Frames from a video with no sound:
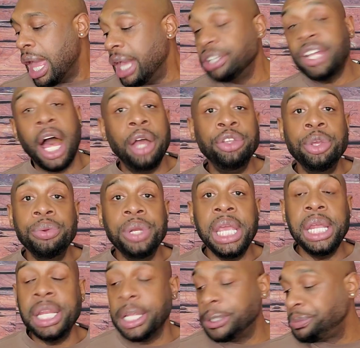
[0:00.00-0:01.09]
Is all you
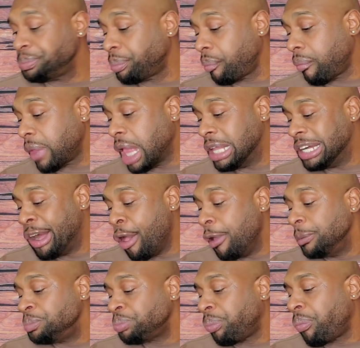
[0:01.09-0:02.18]
needed.
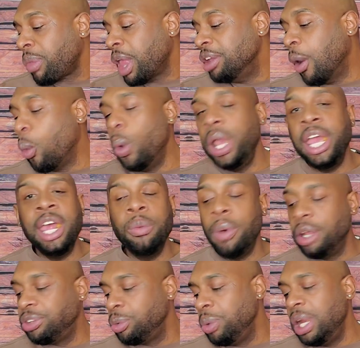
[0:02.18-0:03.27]
The wind
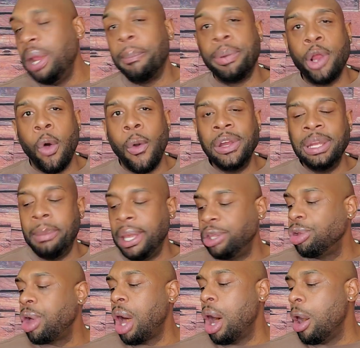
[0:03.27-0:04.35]
wasn't really blowing to
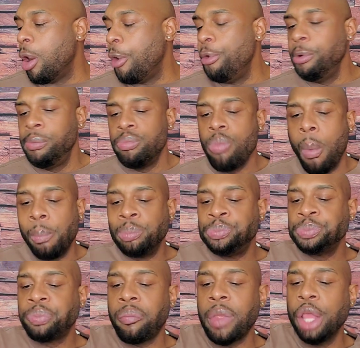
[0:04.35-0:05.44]
make you cold.
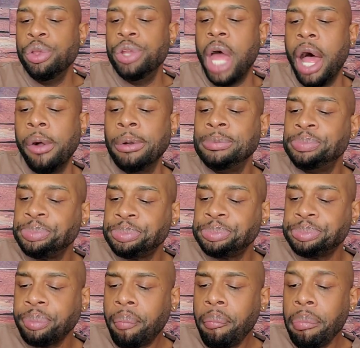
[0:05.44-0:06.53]
You know,
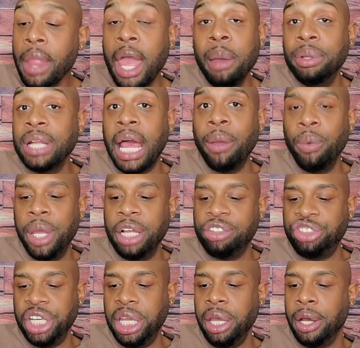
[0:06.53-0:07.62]
it was like real
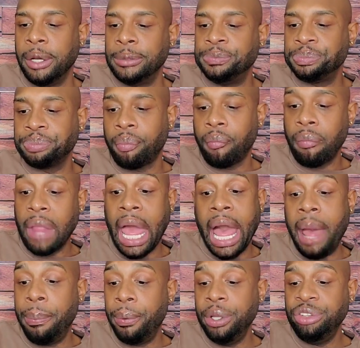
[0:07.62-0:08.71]
chill.
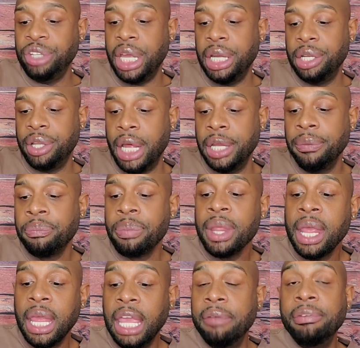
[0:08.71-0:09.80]
I appreciate it, honey.
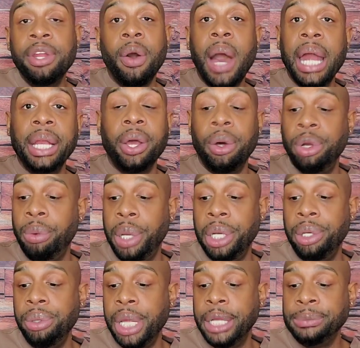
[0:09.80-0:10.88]
Even though I didn't go nowhere
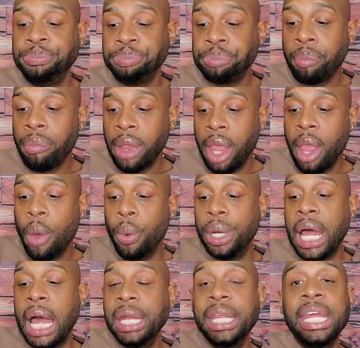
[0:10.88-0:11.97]
and do nothing,
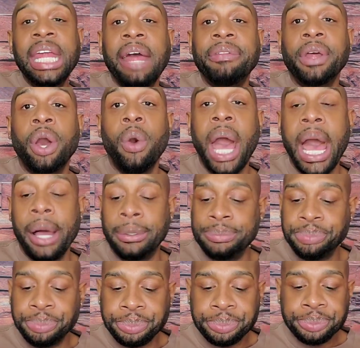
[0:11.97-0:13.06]
when I did have to go out,
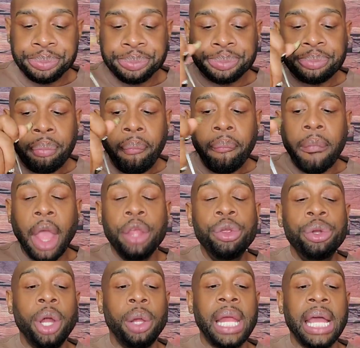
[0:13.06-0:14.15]

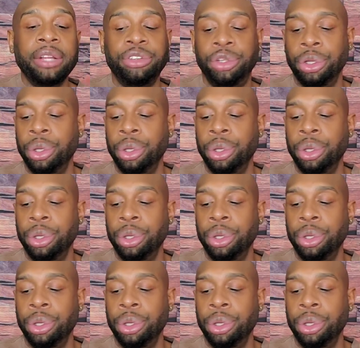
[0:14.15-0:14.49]
you know, like